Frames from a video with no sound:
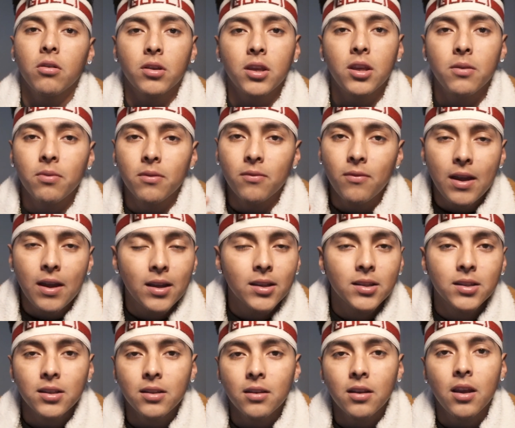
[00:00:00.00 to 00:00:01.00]
Keep
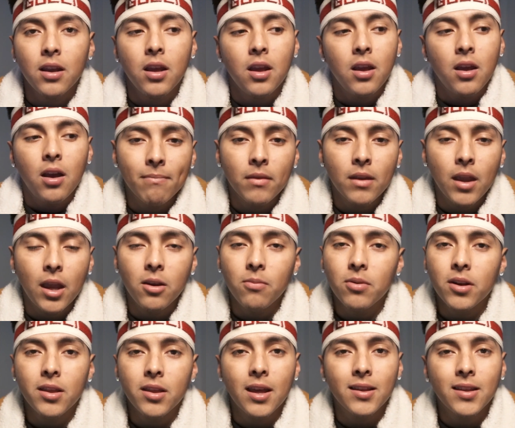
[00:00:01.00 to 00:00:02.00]
advancing.
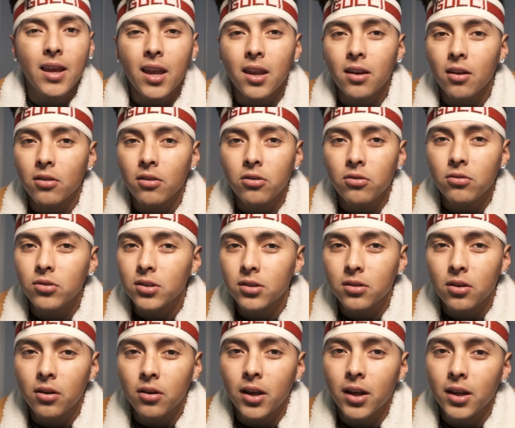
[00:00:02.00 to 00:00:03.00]
Anybody that's hating on you,
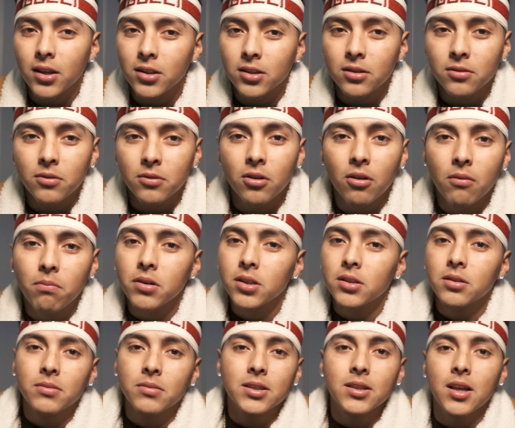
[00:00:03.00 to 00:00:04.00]
just go ahead, just, you know,
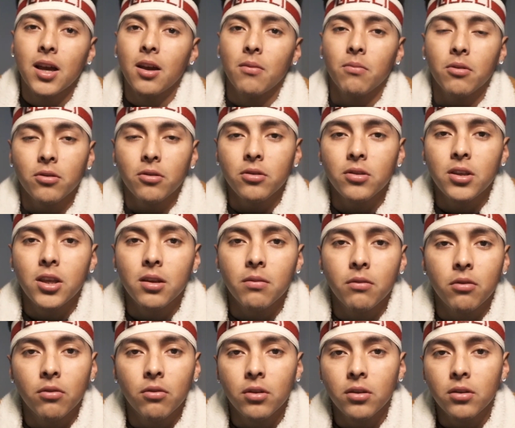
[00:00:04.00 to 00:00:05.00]
push them aside, bro. You keep
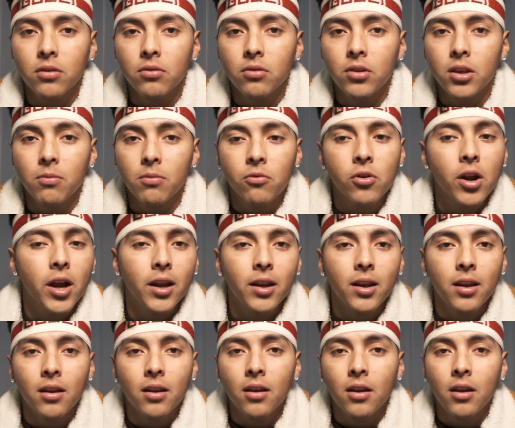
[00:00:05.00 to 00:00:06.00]
doing you. Keep
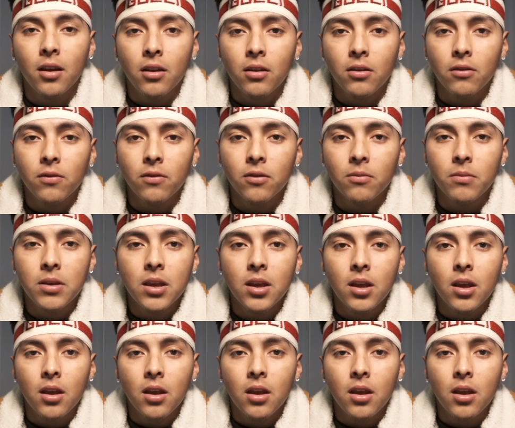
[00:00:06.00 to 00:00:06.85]
grinding. You feel me?